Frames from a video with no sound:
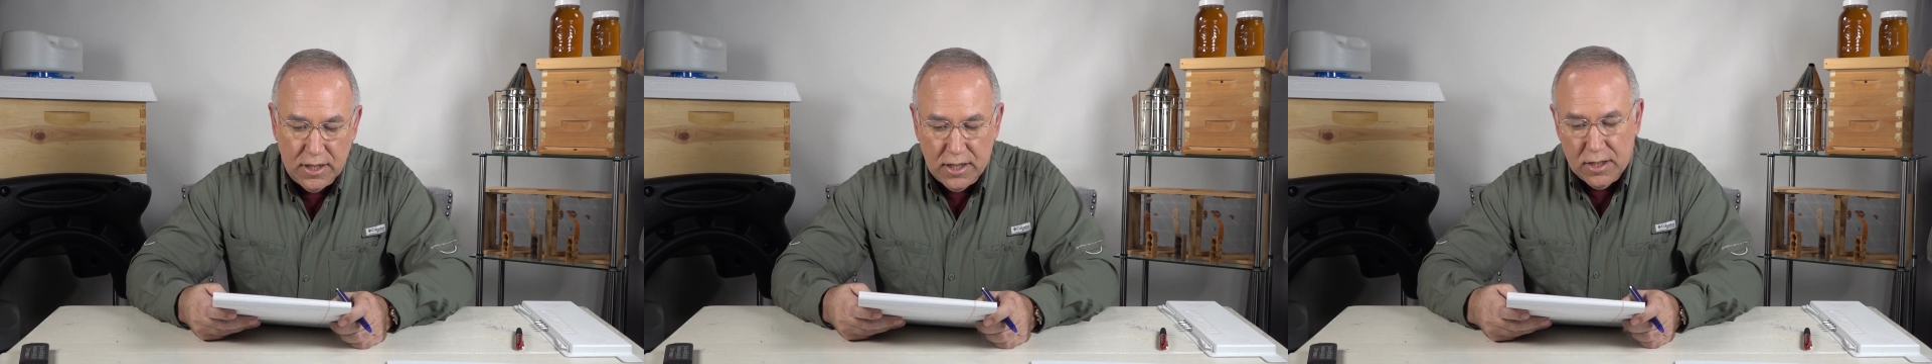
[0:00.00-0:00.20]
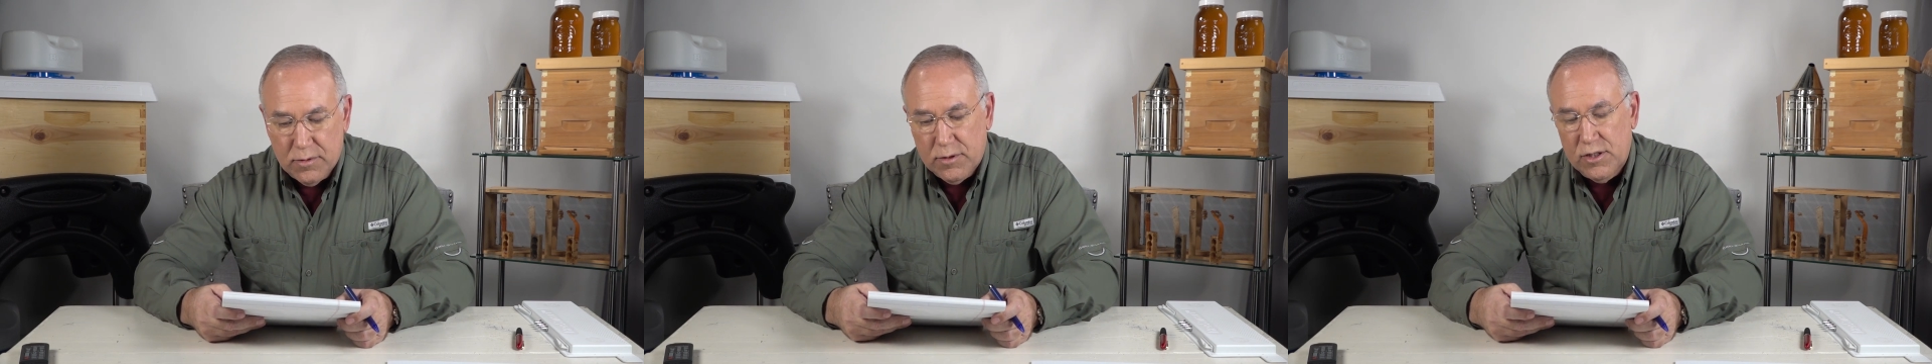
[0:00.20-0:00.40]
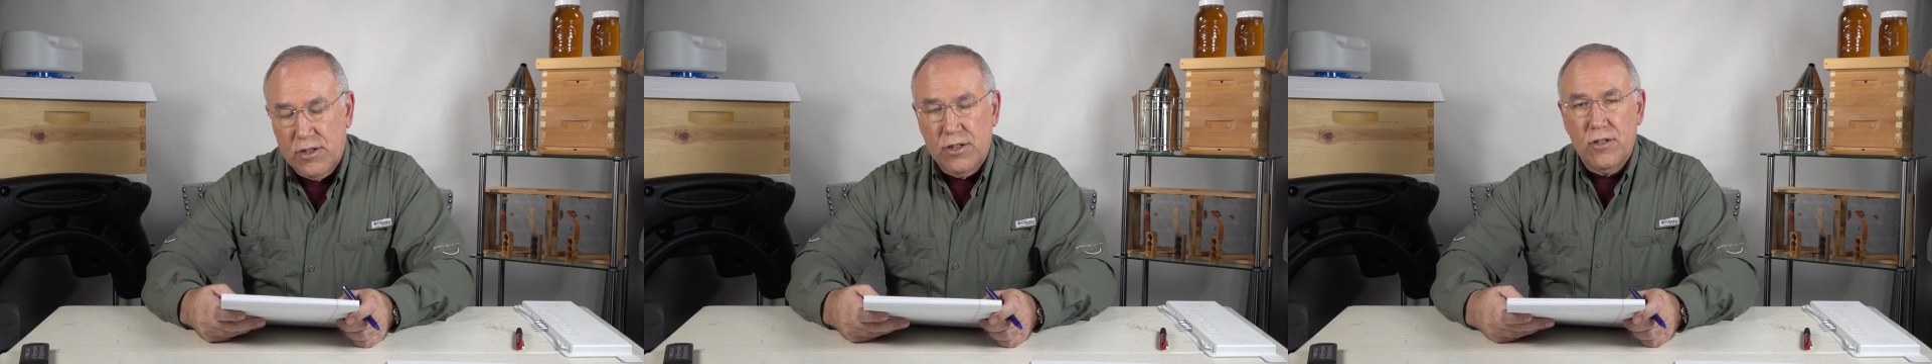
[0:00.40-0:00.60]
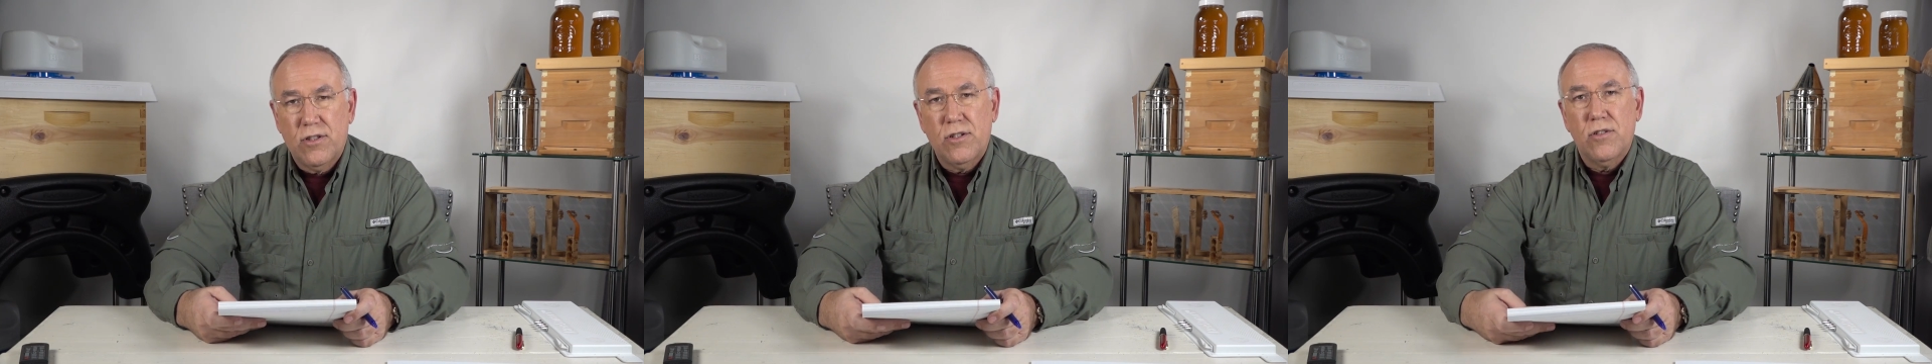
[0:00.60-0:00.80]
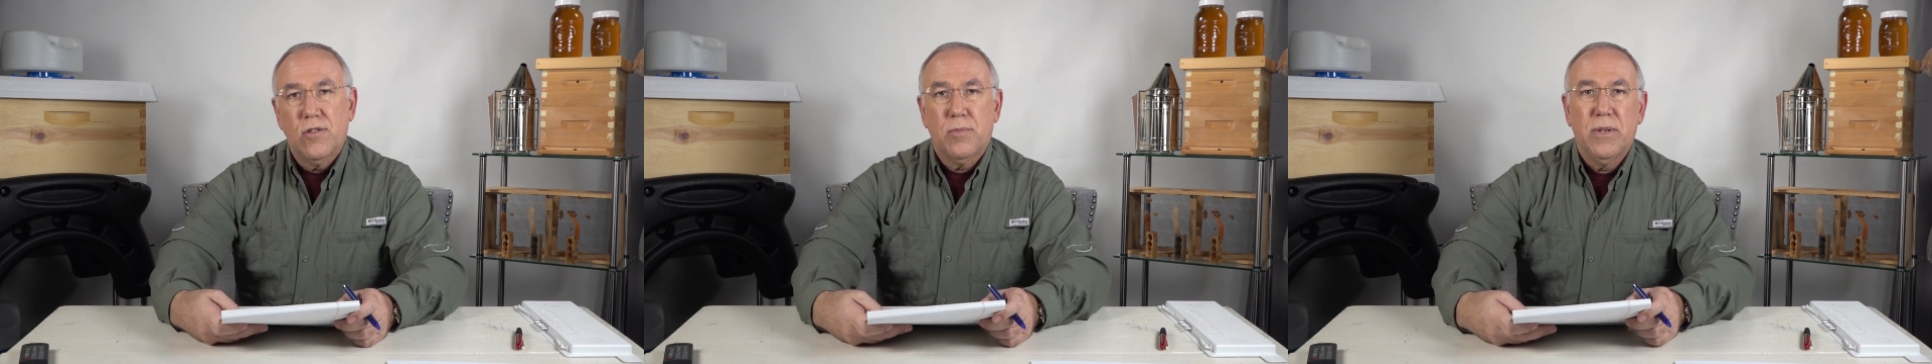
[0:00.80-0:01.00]
In other words, you
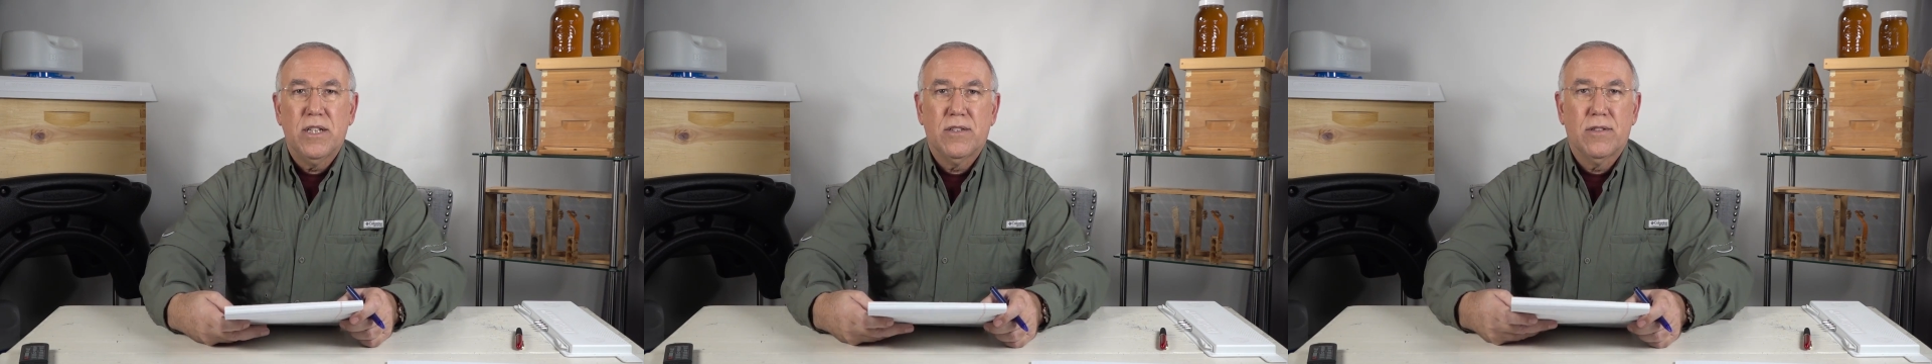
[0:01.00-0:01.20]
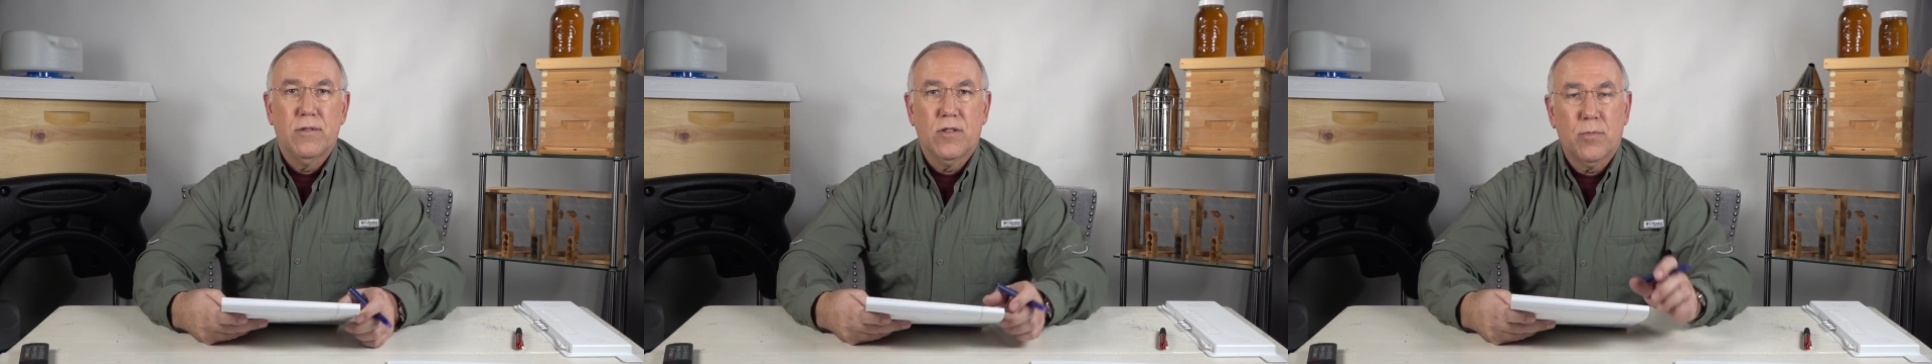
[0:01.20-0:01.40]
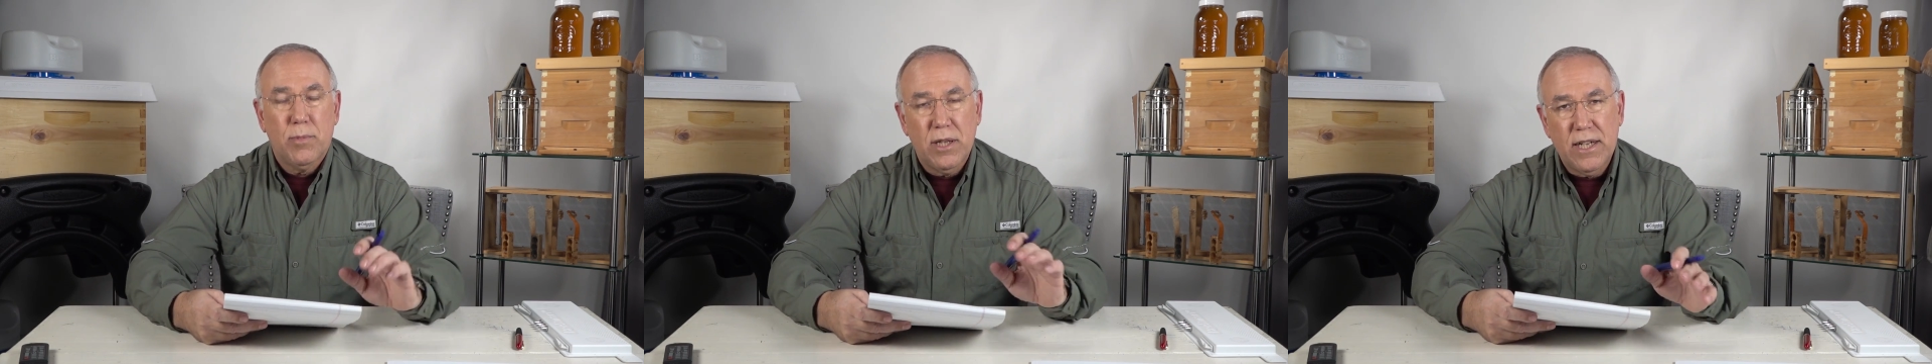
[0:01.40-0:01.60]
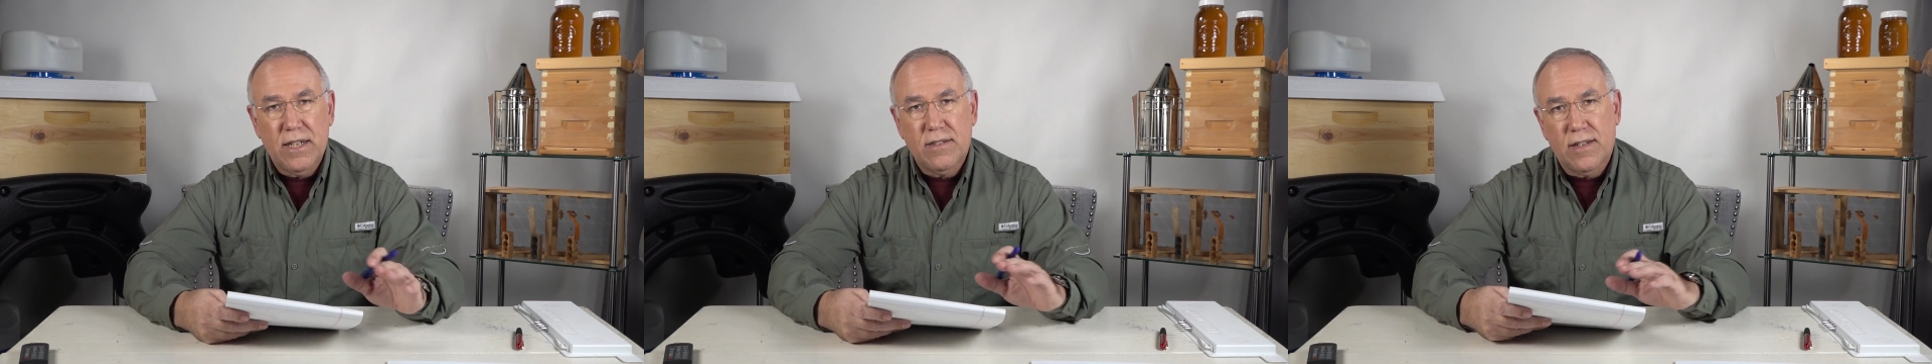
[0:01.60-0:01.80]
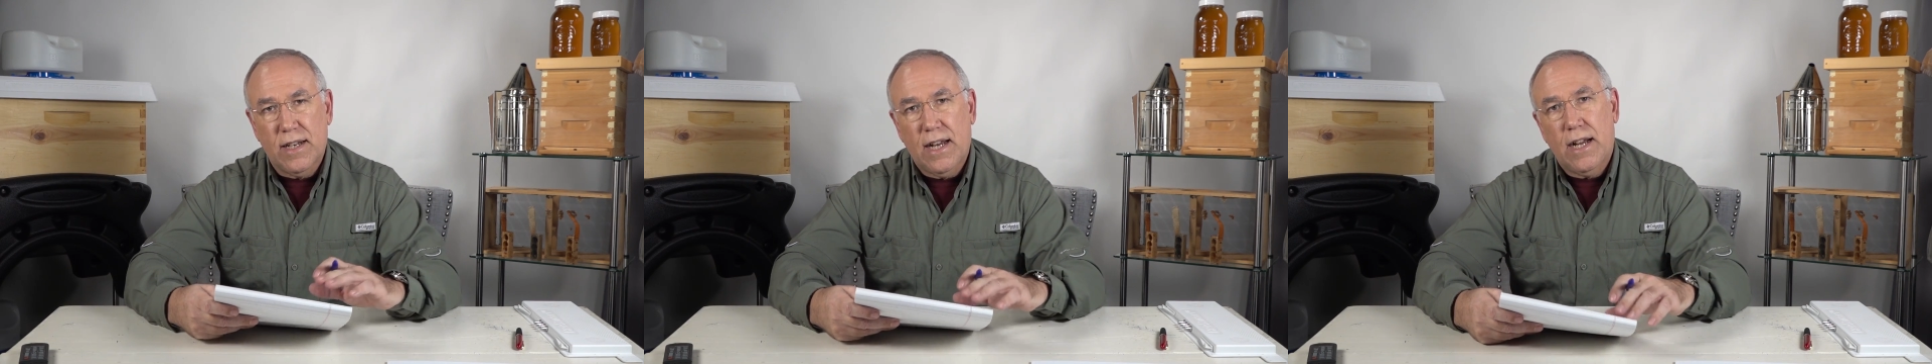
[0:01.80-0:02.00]
do
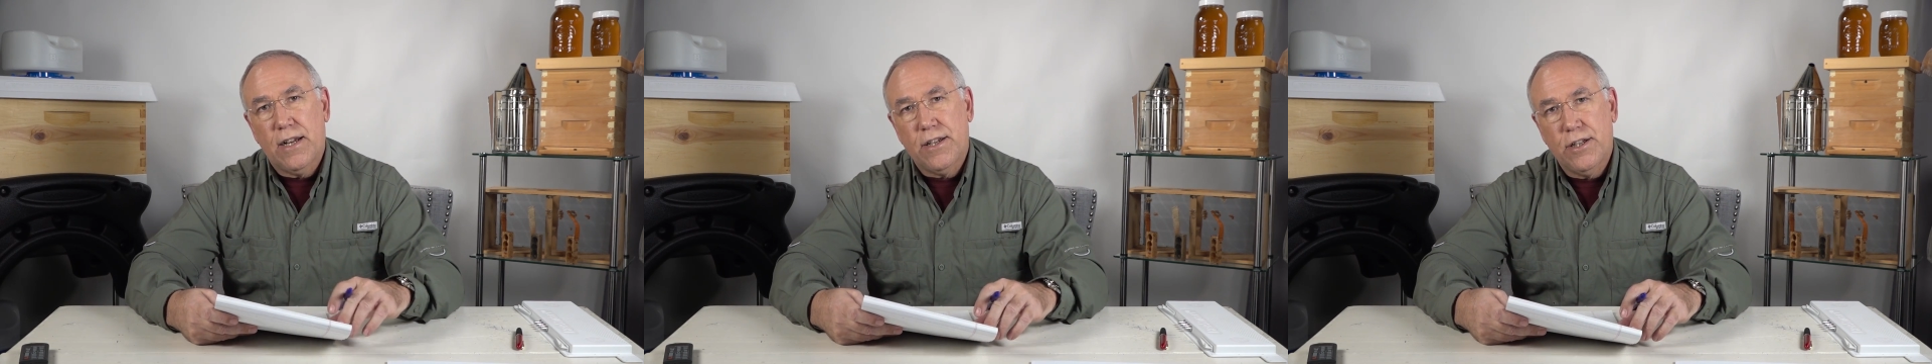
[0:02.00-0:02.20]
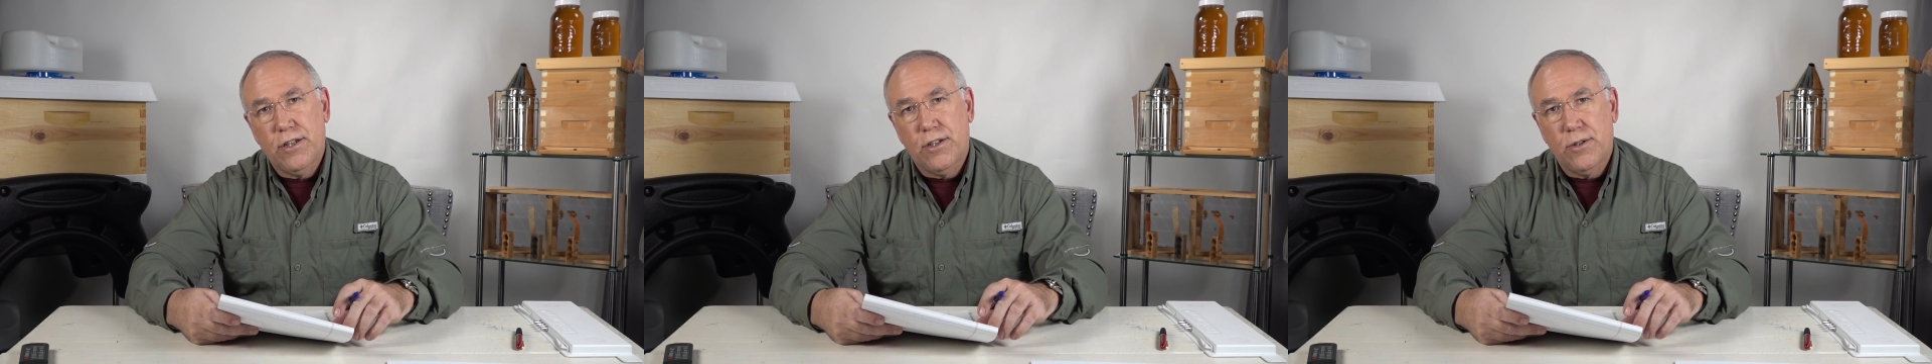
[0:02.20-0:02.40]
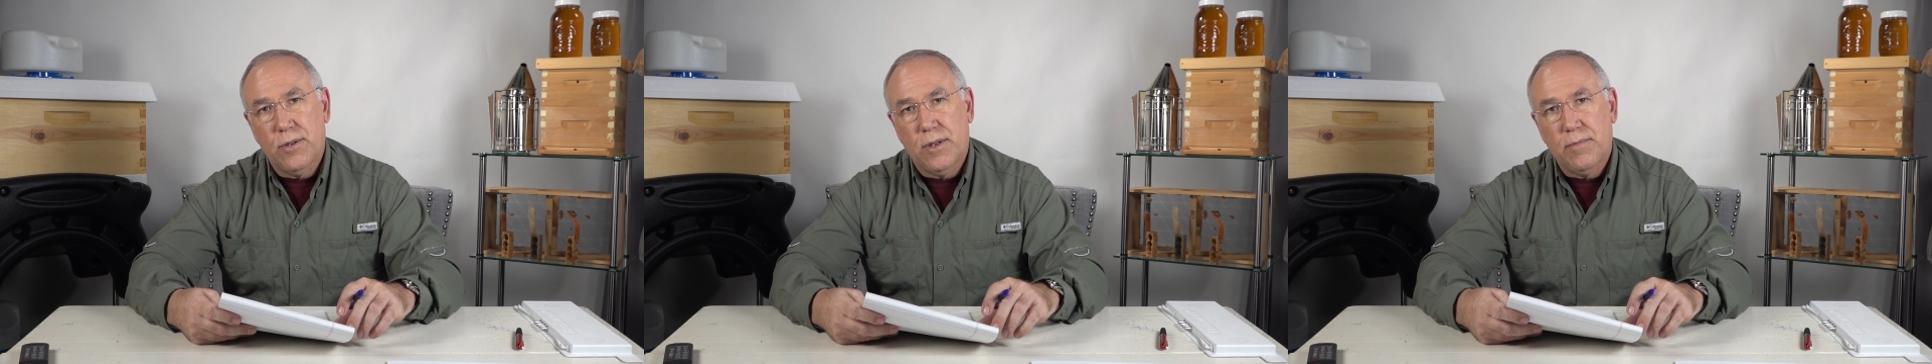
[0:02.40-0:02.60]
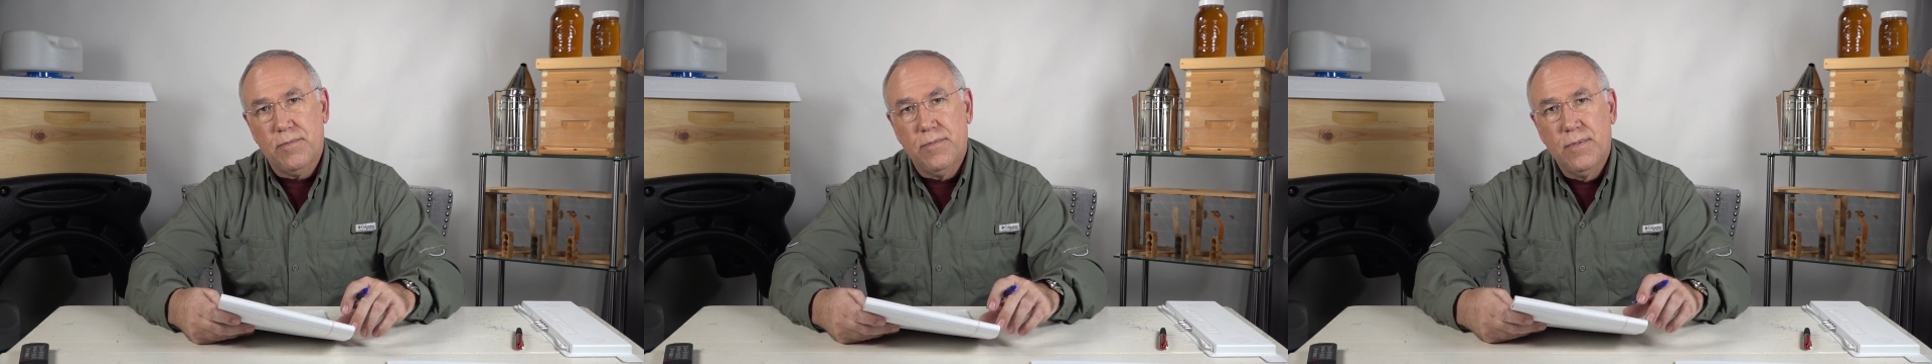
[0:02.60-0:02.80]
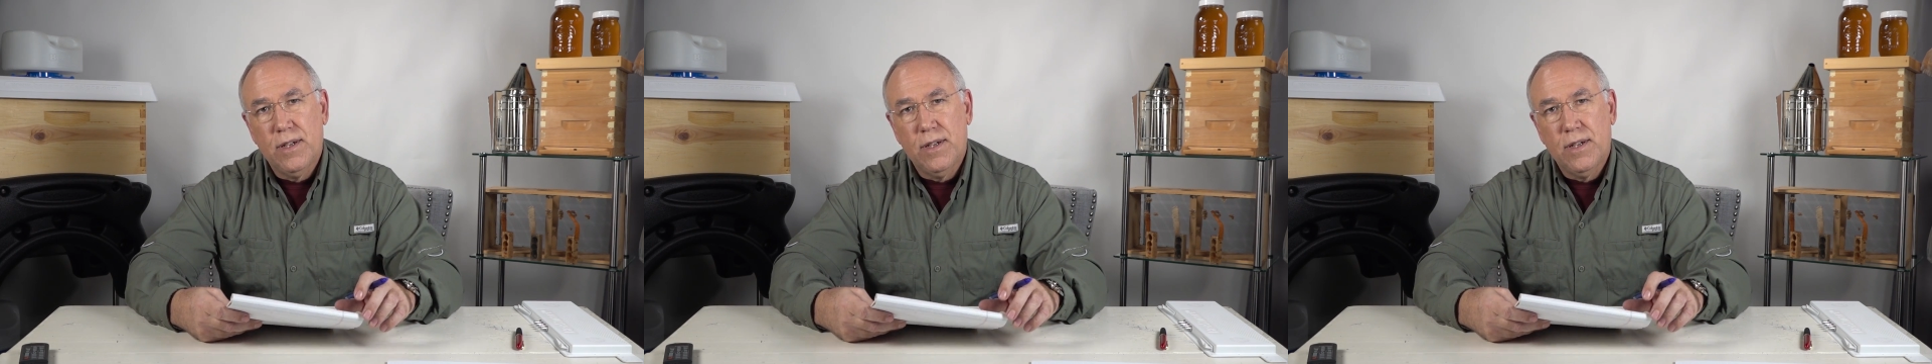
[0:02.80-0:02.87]
splits, and how do you do them?